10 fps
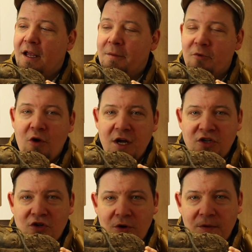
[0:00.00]
I'm quite
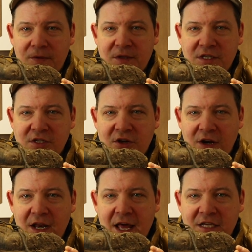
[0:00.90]
sure that this is
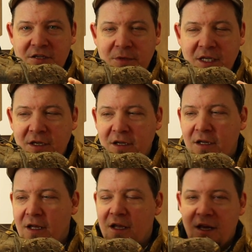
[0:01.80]
gonna last me
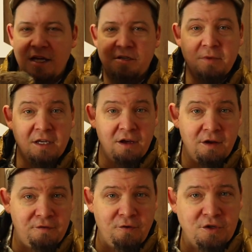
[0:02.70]

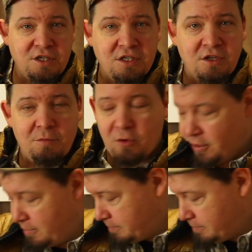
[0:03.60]
a full season more.